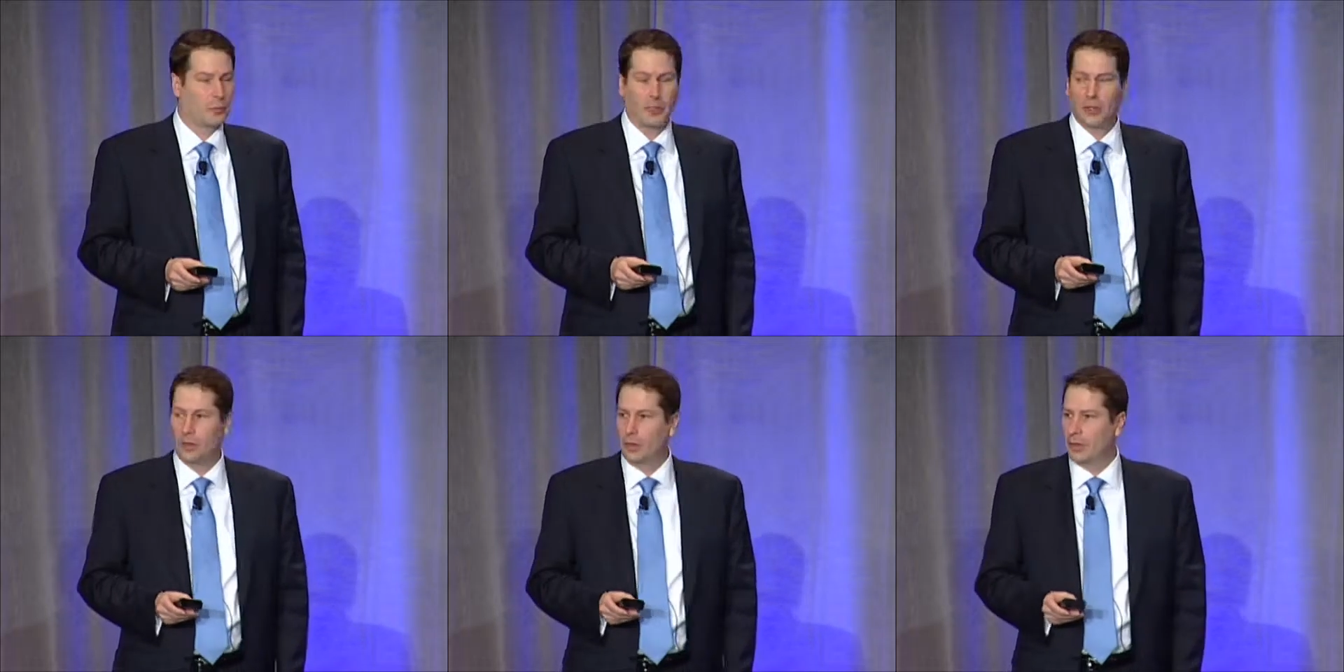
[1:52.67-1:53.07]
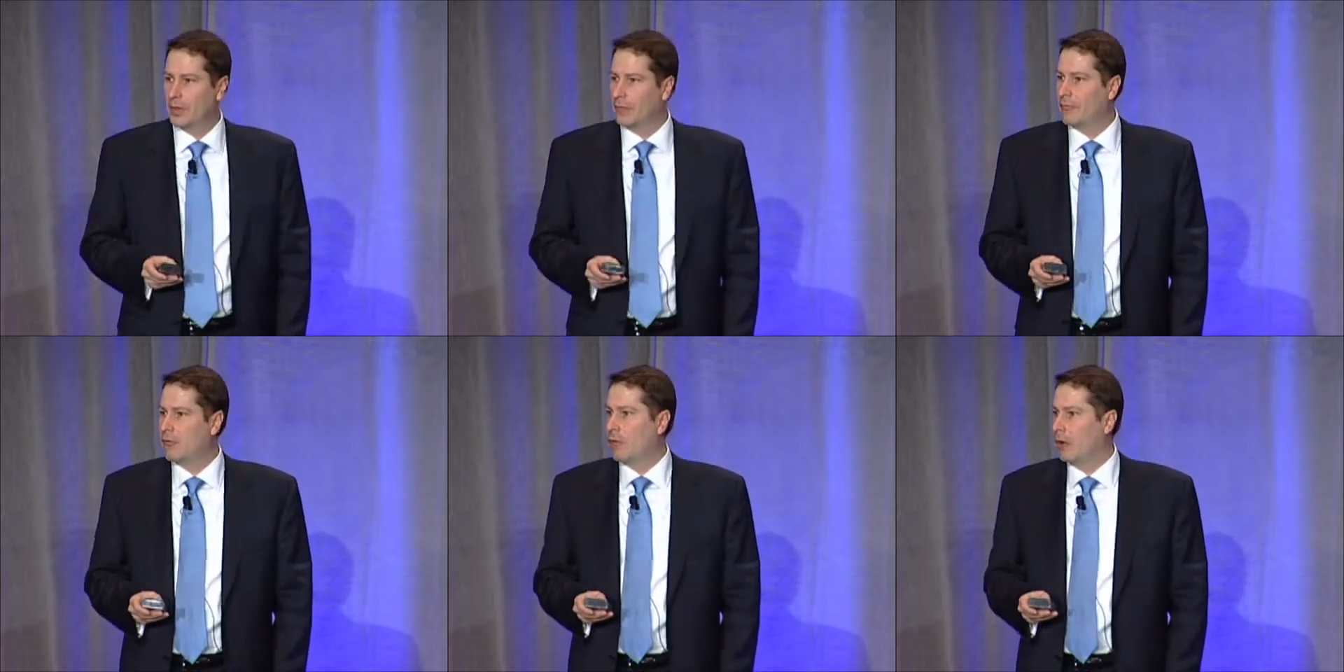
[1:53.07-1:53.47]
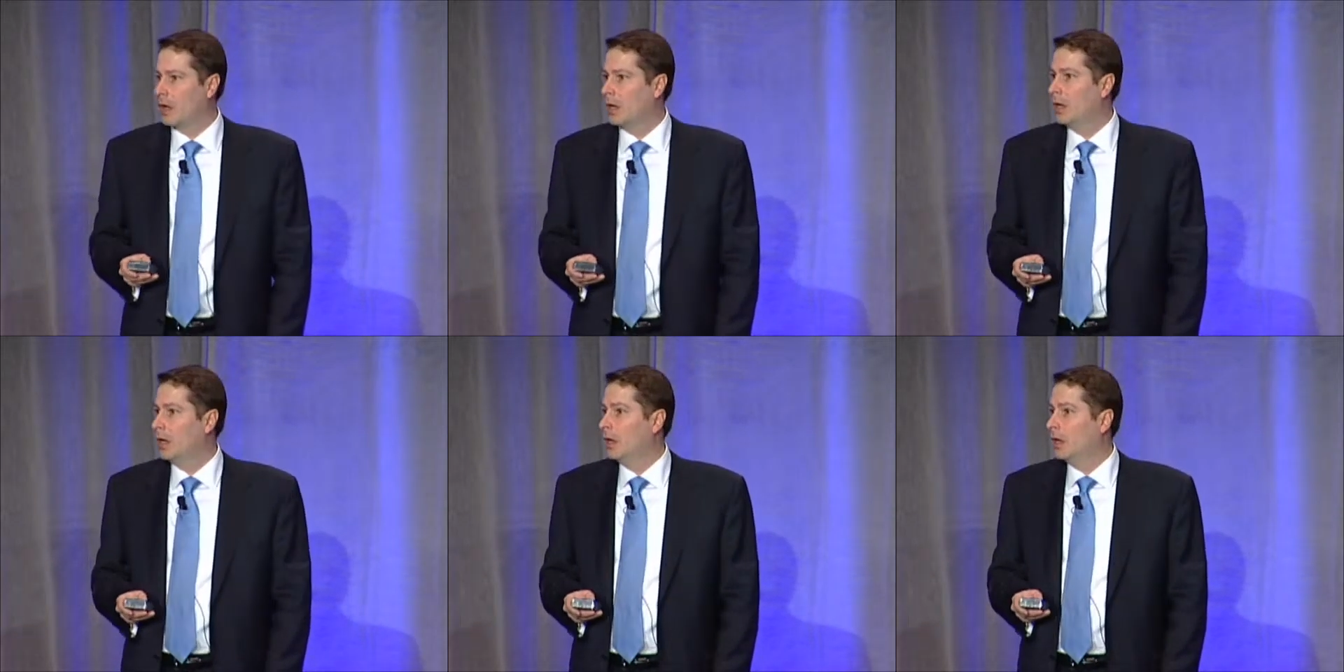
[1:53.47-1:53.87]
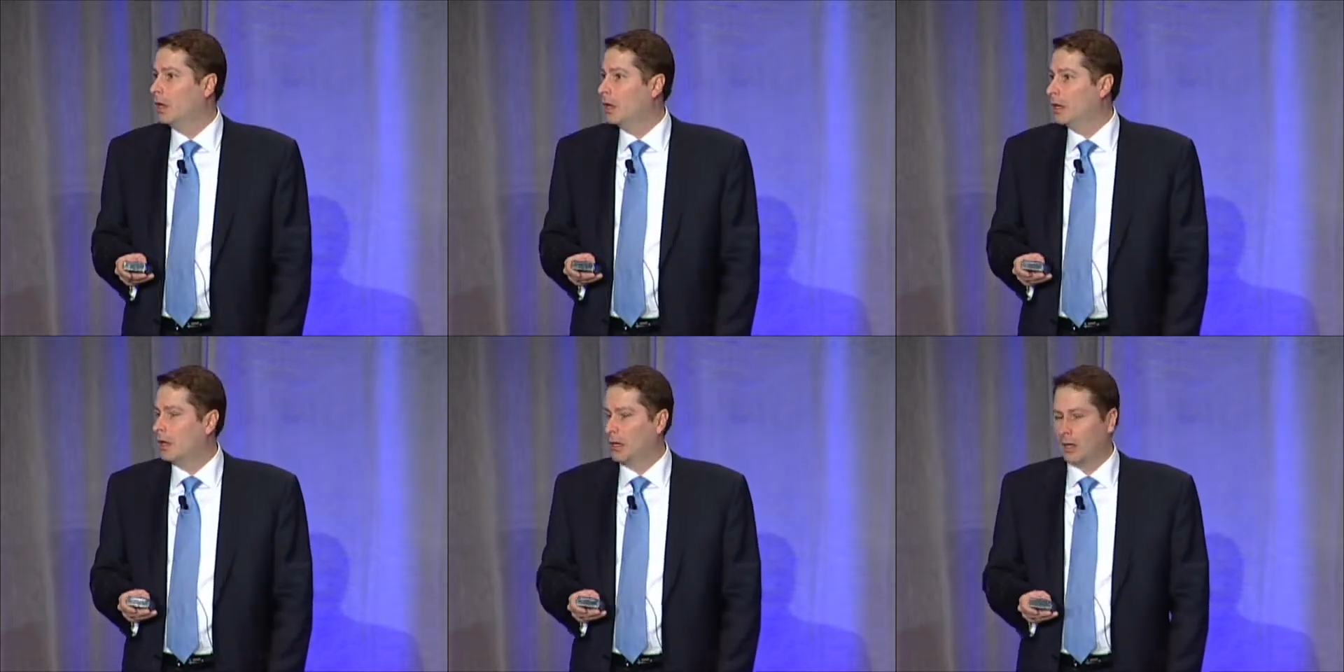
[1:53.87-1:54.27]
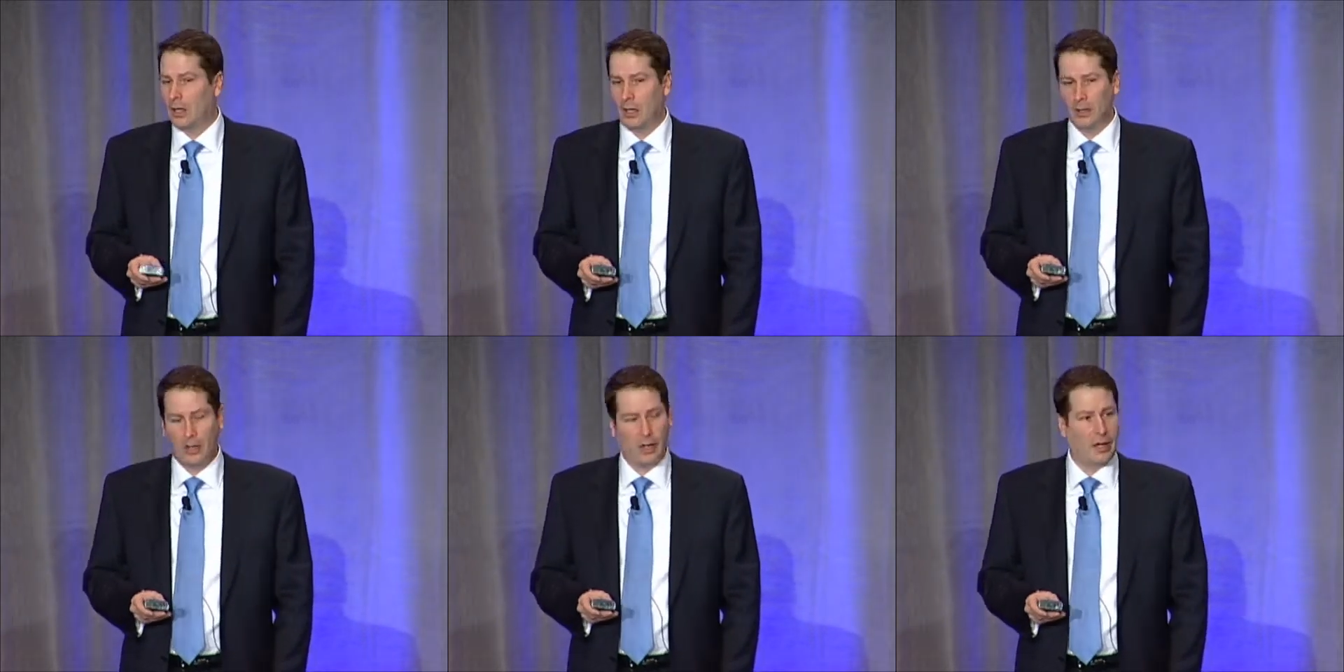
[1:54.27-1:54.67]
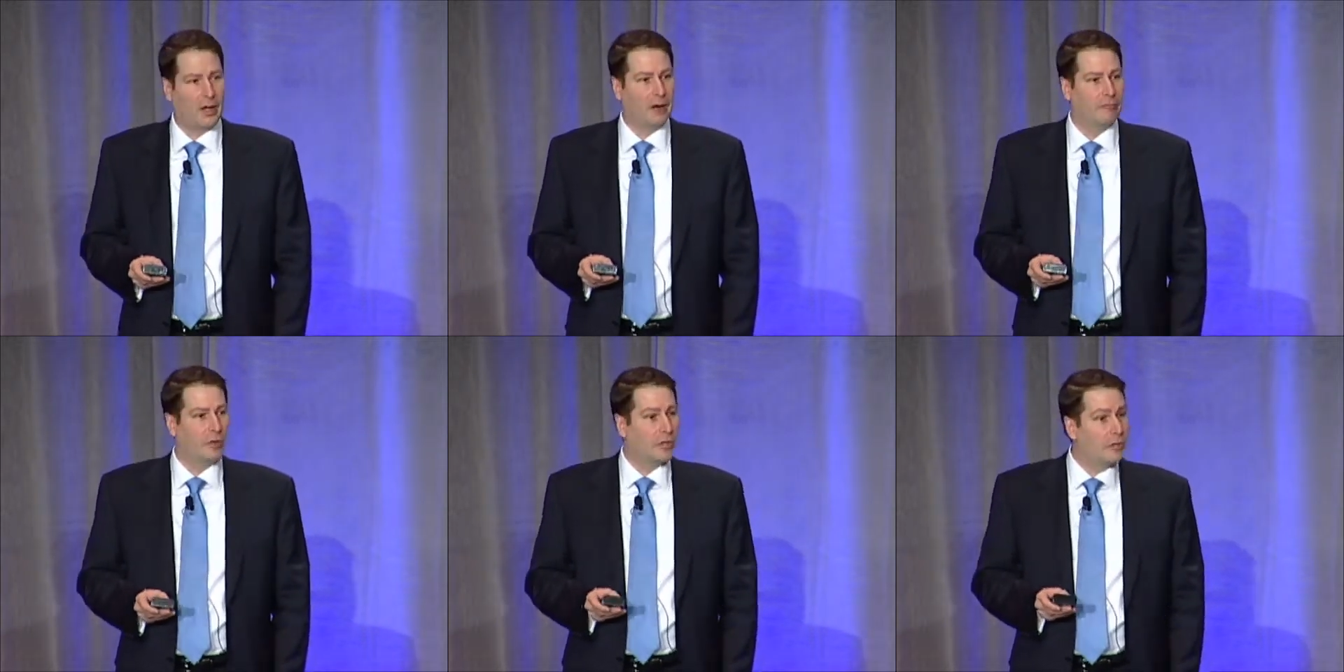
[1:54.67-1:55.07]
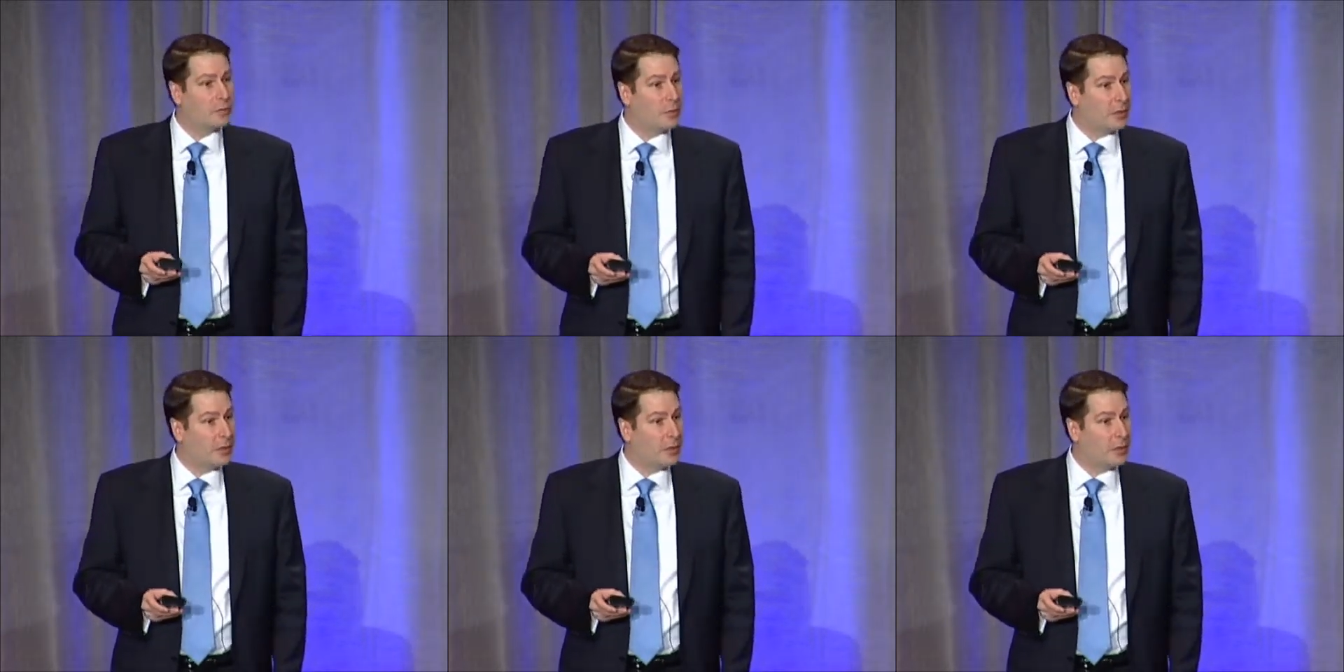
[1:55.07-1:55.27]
we hold them for on average.